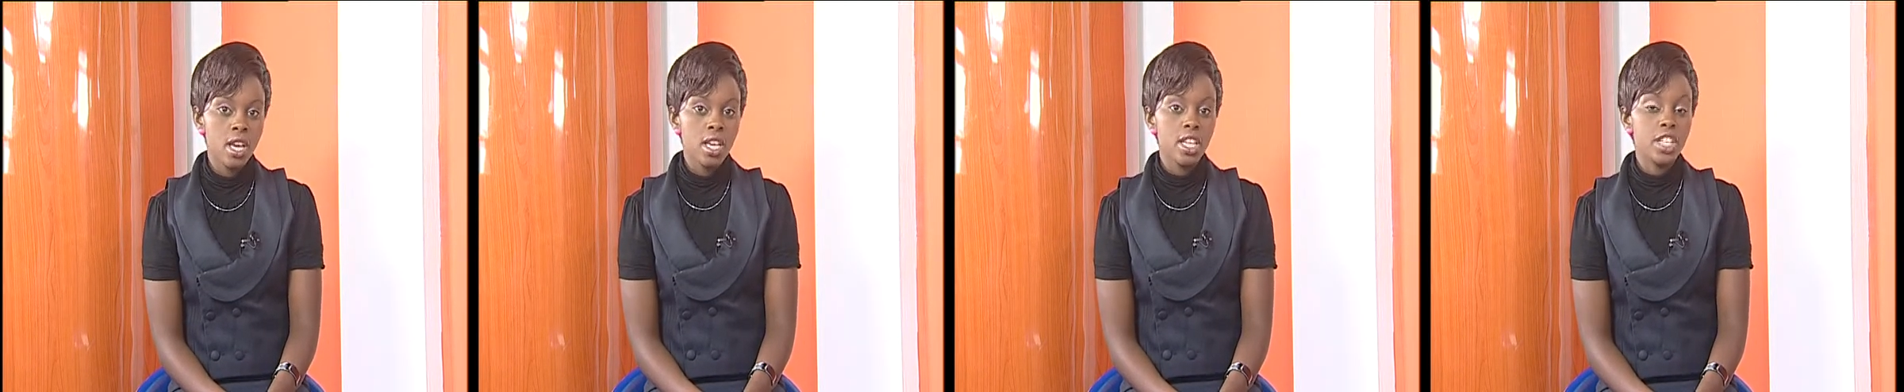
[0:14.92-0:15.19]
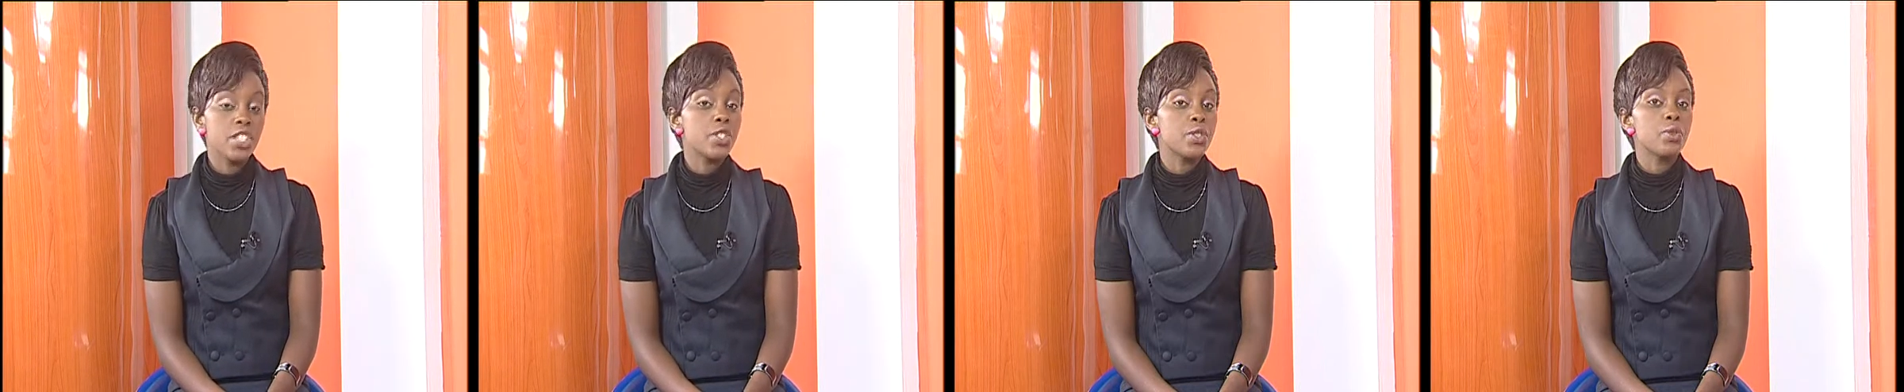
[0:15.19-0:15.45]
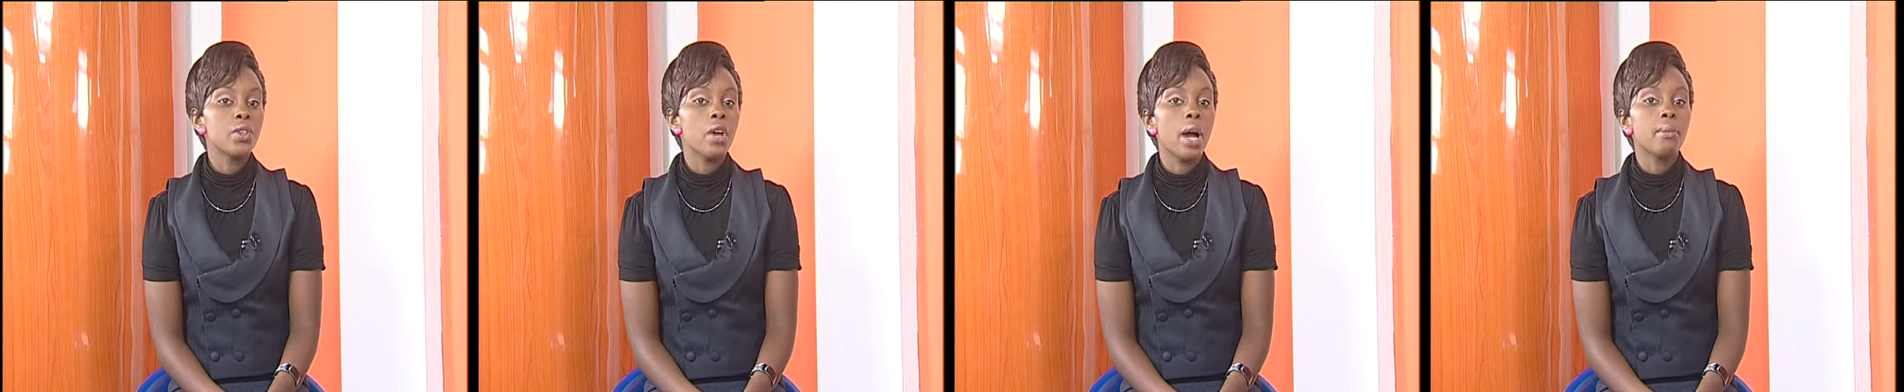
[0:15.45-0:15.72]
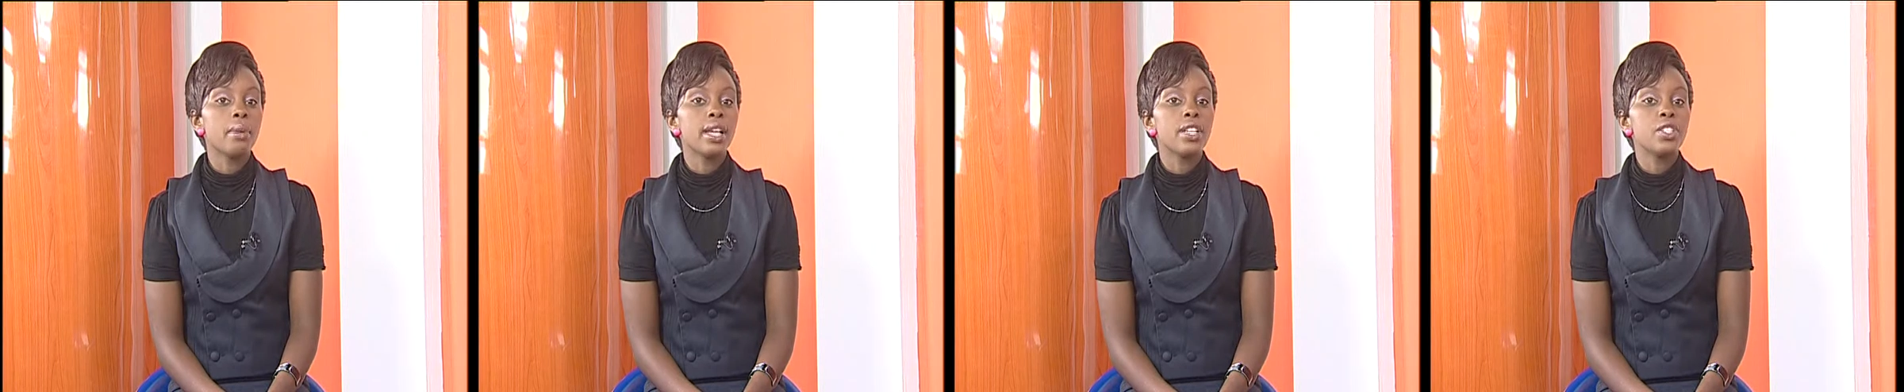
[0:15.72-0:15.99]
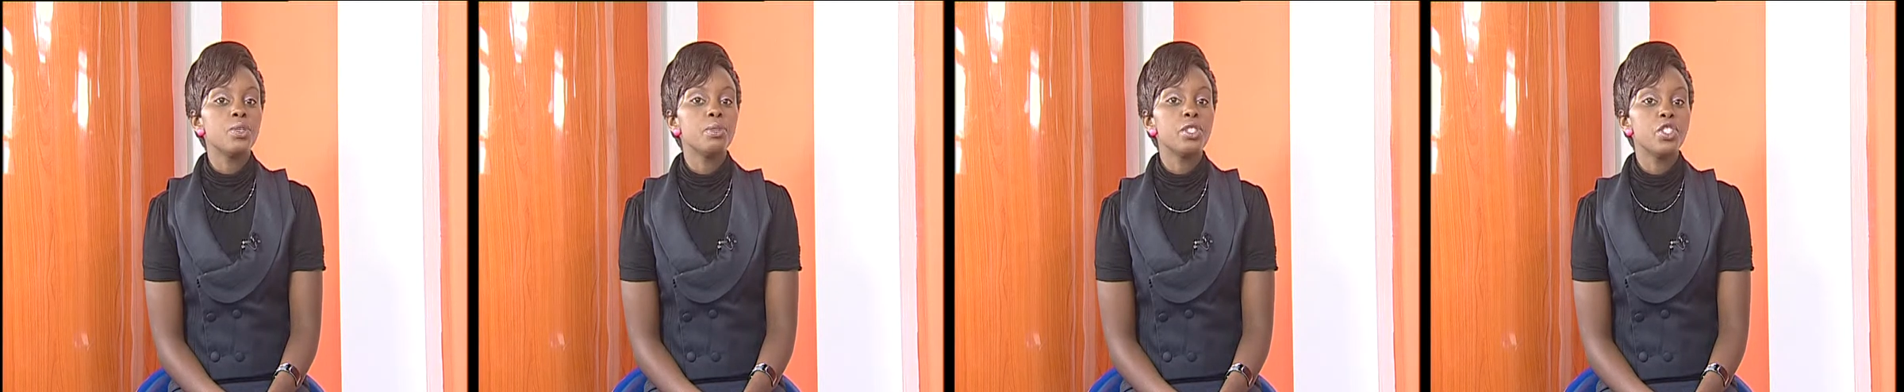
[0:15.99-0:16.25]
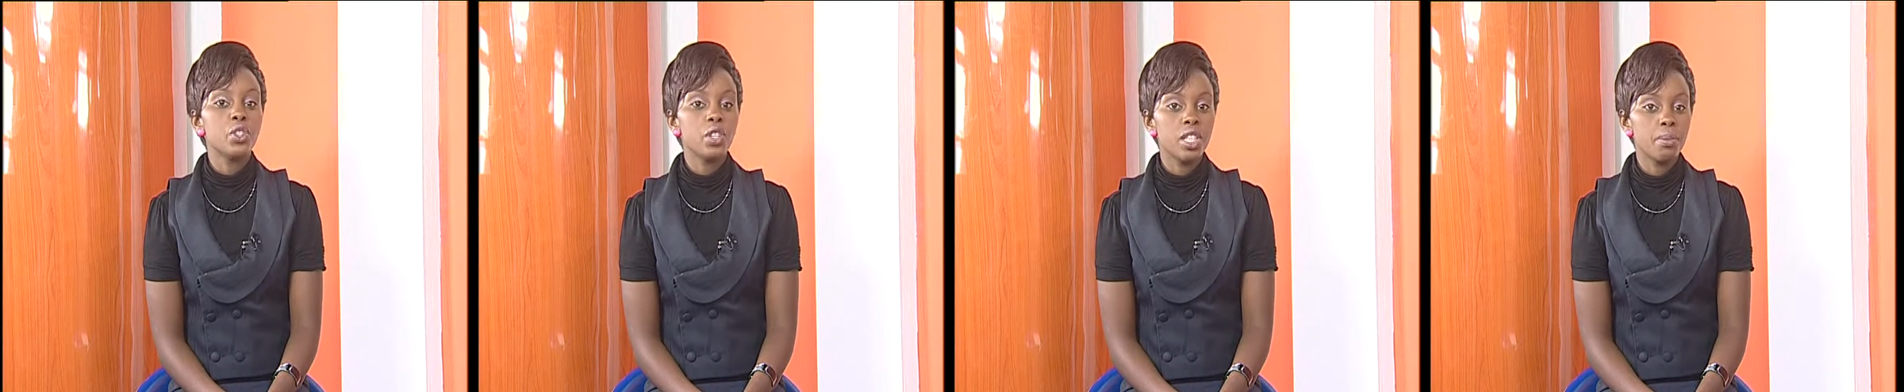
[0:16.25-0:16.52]
In studio, I'm glad to be
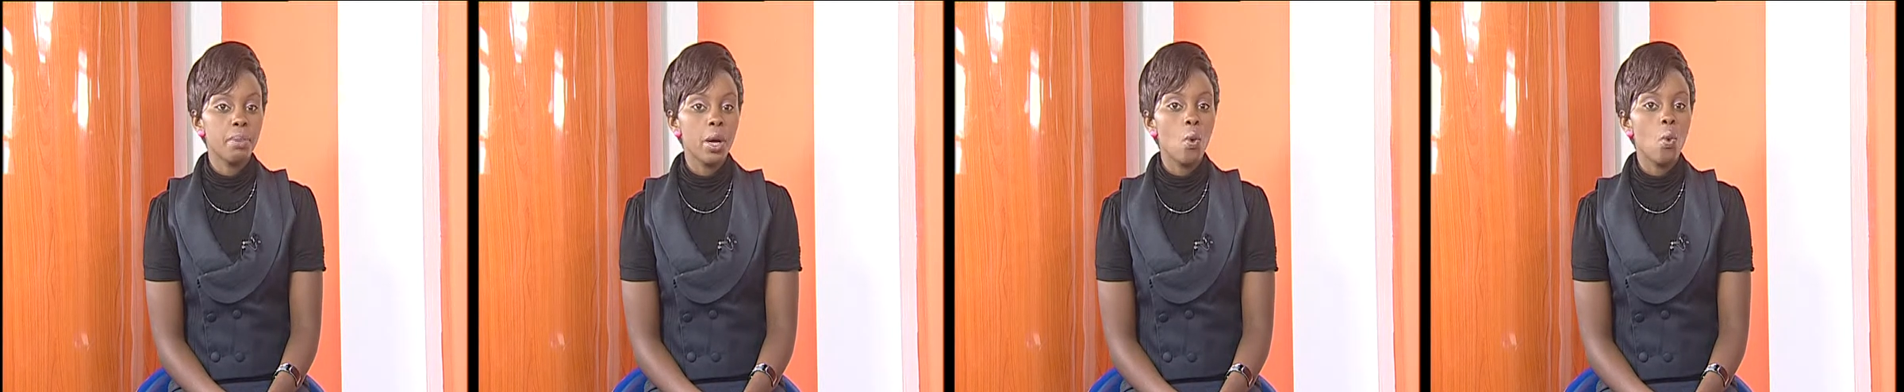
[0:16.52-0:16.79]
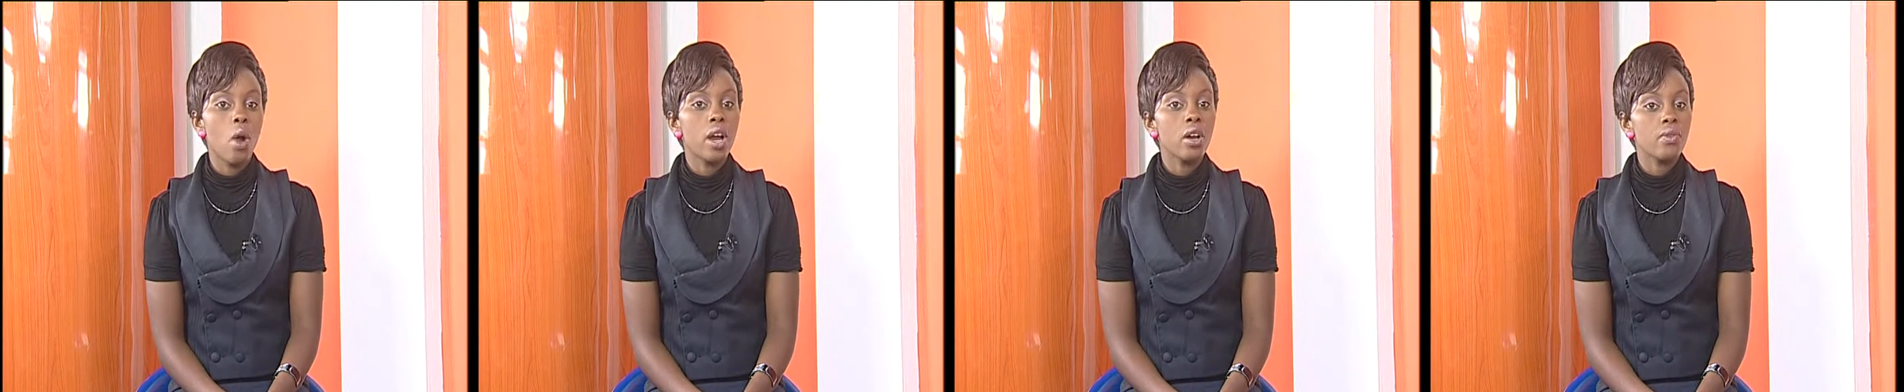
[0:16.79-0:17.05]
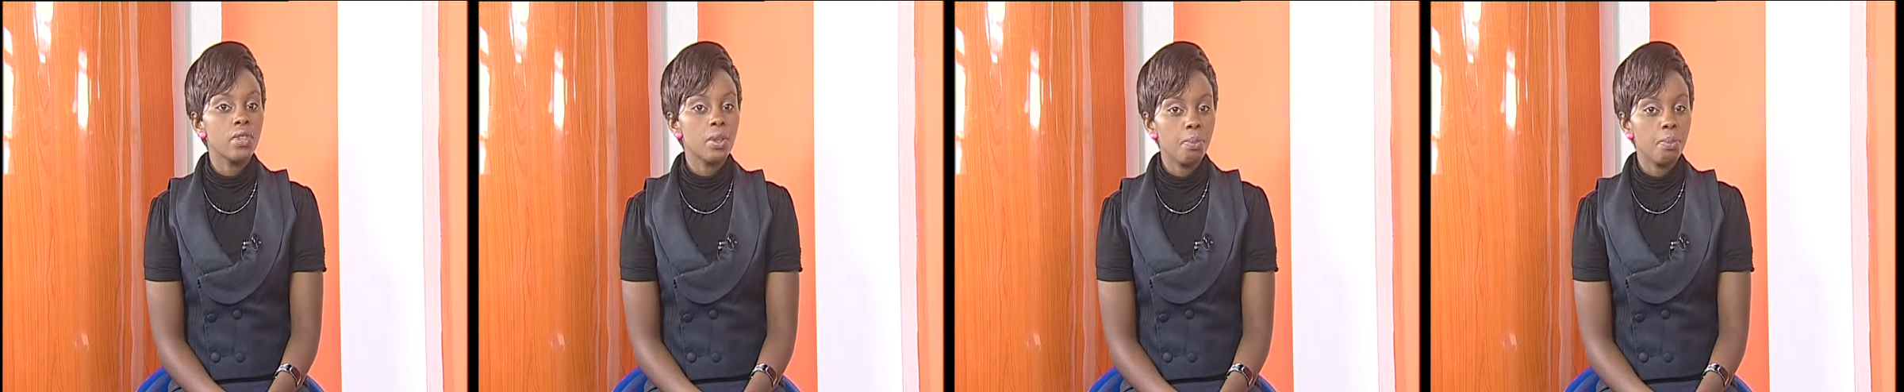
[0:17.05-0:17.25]
joined by one of the